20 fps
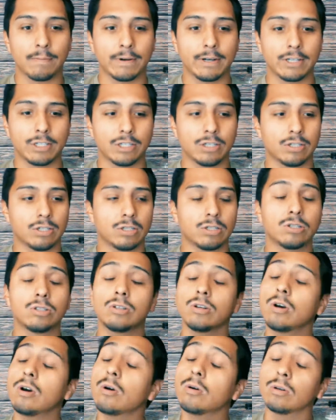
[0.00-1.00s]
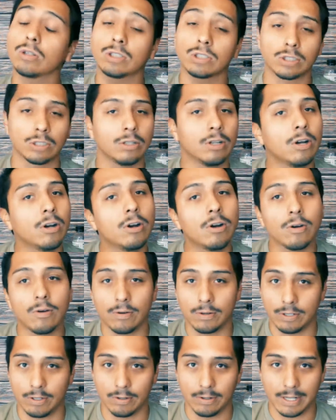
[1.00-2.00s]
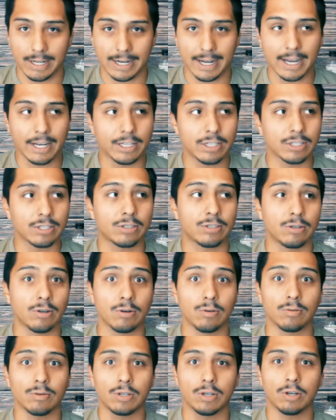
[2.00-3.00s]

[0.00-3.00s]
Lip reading: but it's just so slow, dude. Like, I just don't